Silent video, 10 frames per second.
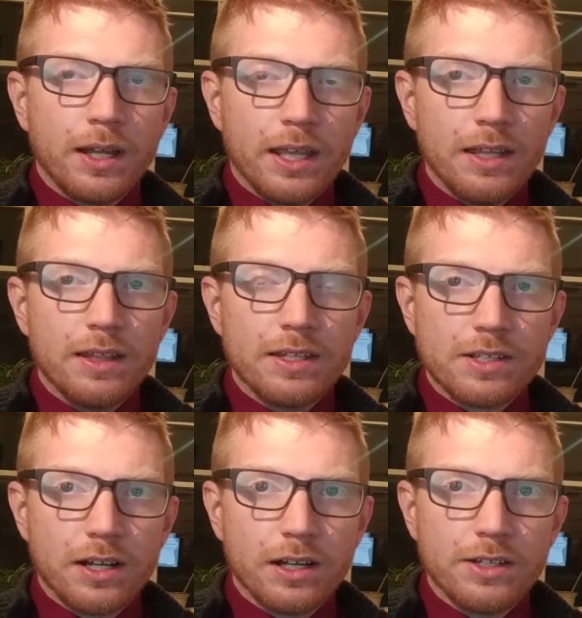In this
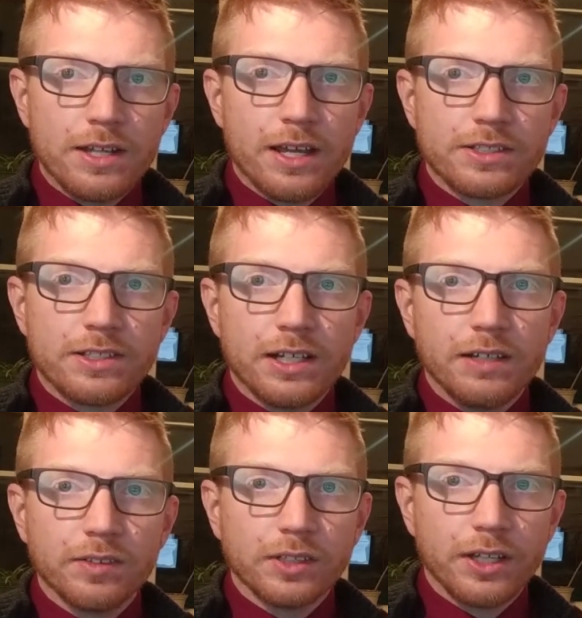context
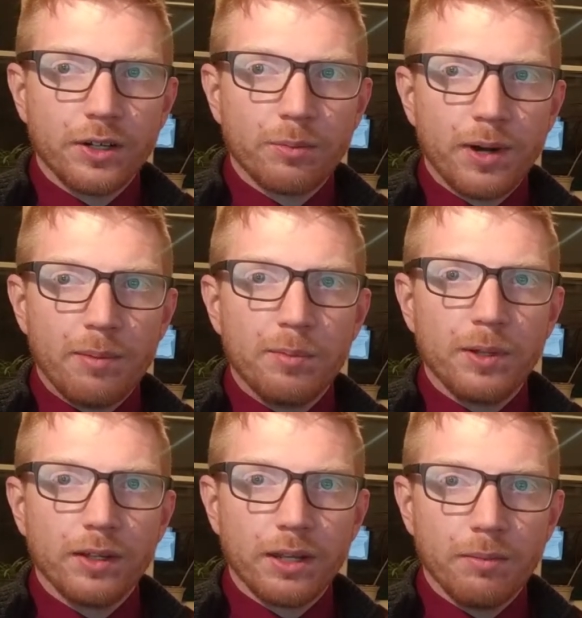of a linear
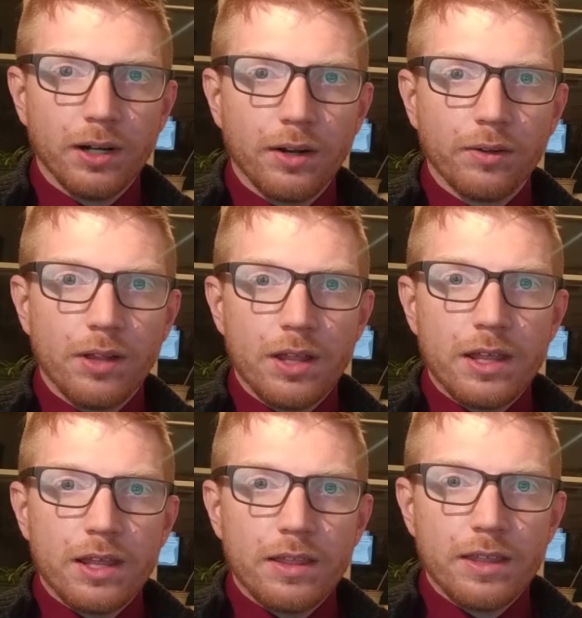probability model,
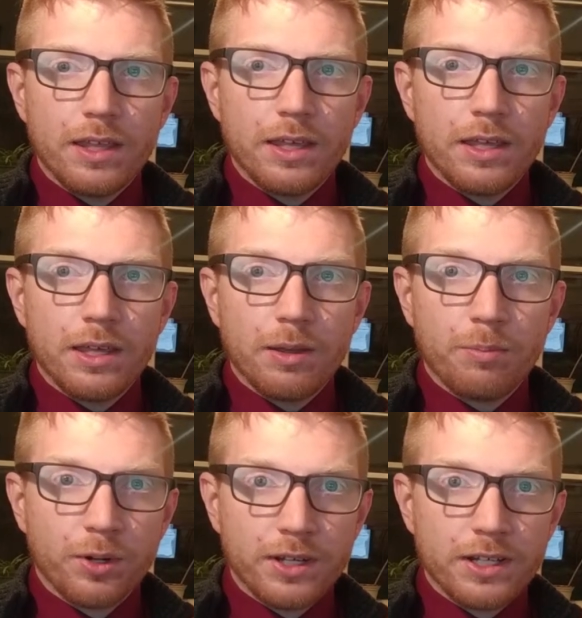the
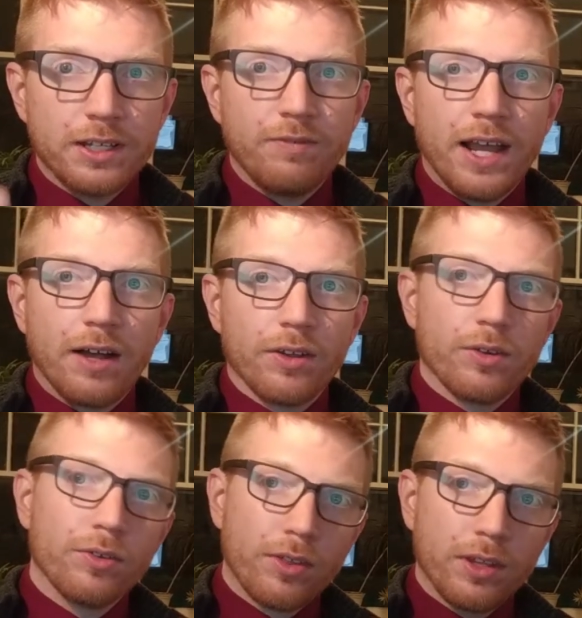predicted
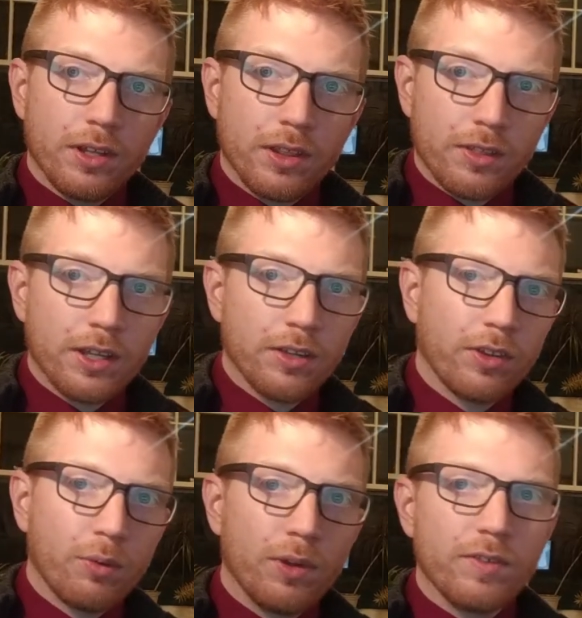values, the things
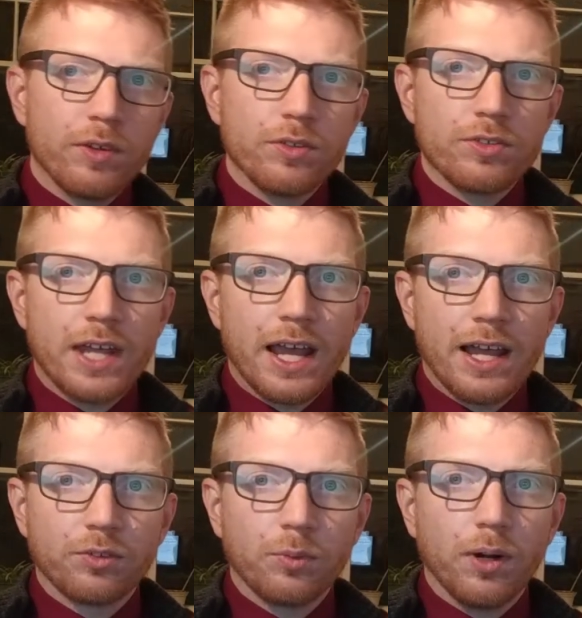that we've used
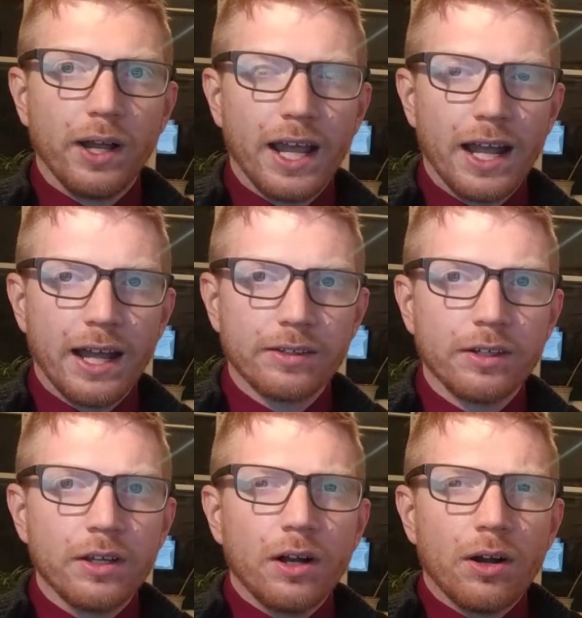as y hat,
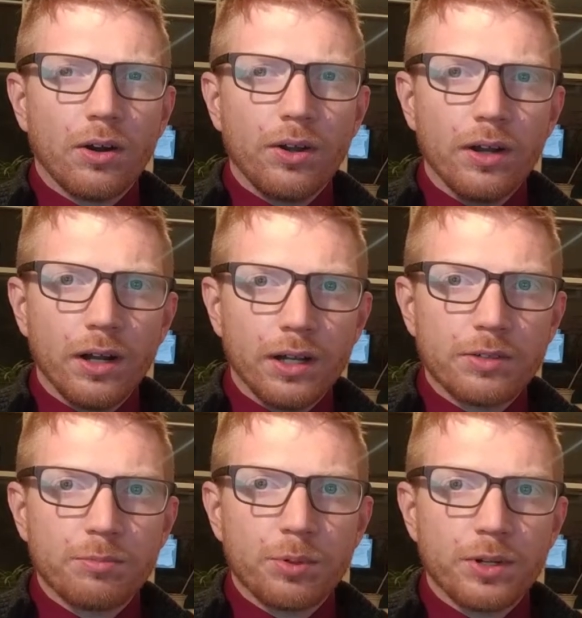are
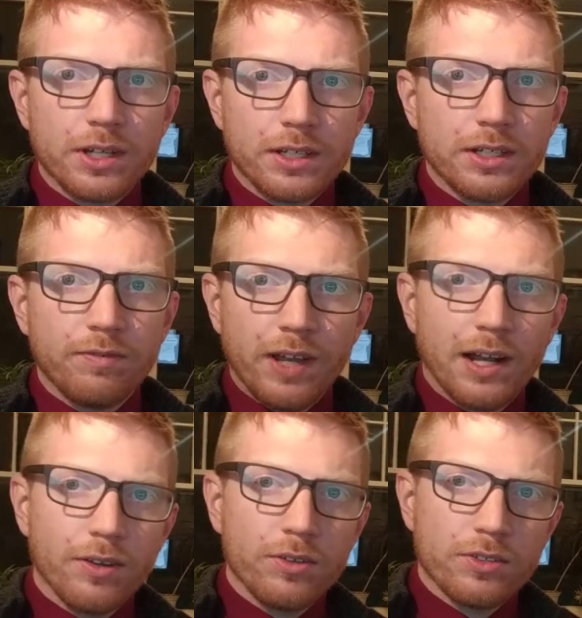not predicted
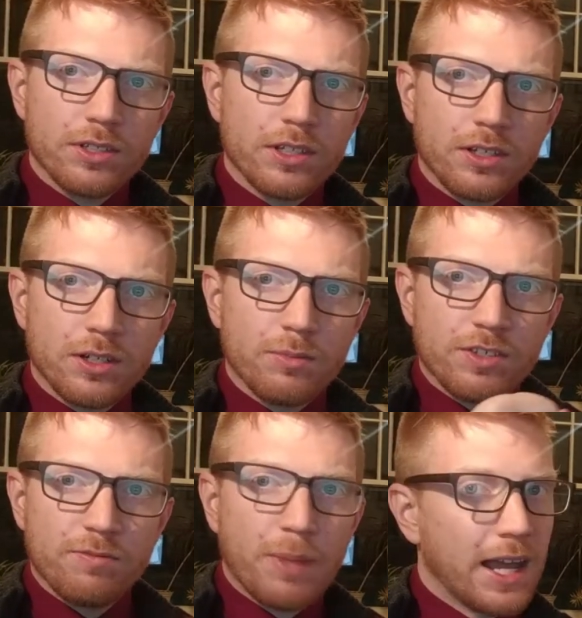values in the
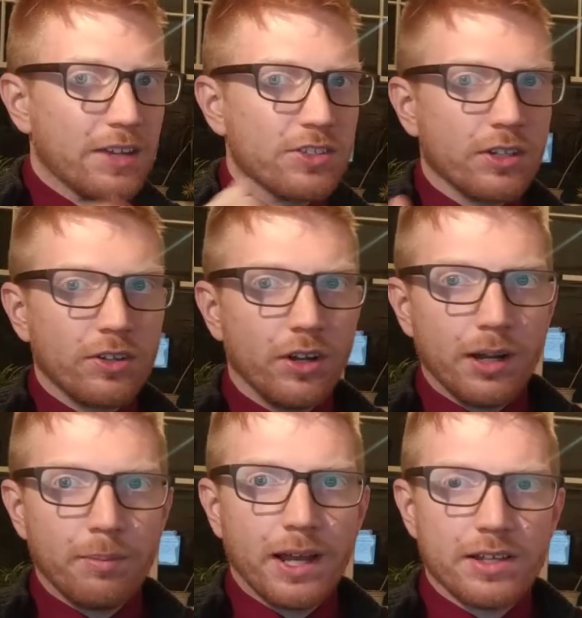terms of passing or
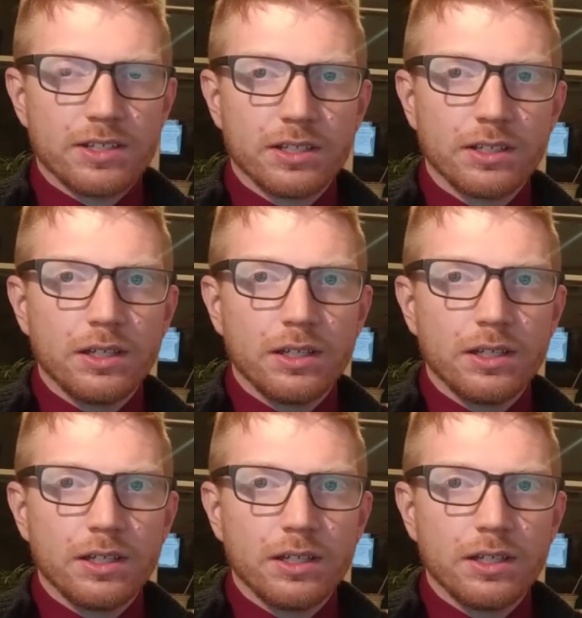not passing.